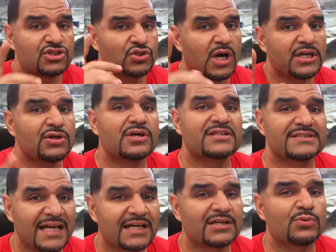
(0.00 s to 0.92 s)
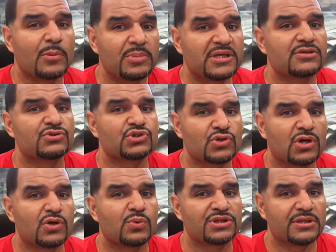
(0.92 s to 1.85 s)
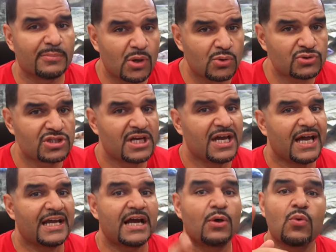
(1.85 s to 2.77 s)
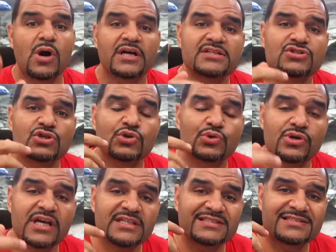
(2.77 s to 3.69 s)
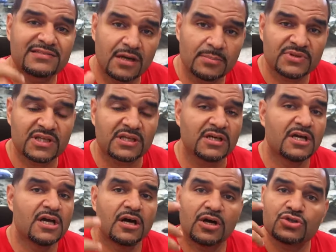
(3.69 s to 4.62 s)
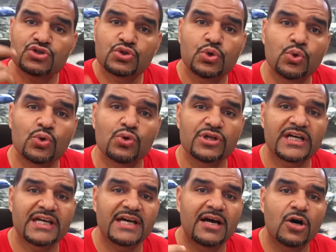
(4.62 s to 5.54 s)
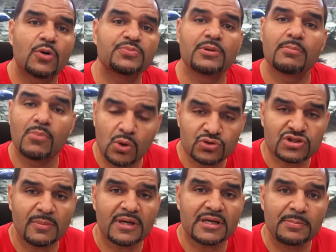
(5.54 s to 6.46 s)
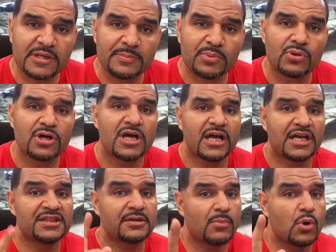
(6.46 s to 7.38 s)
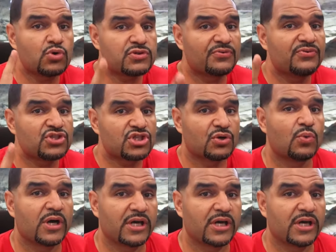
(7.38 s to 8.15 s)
so I know exactly what beginners struggle with the most, and I wanted to create something, a tool that can help the most amount of people in the most efficient